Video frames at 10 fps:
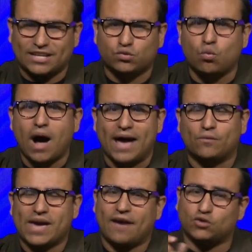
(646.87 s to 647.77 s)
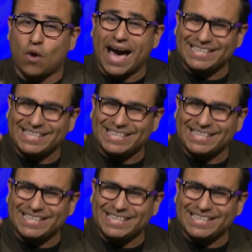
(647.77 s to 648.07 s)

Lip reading: That's why we have to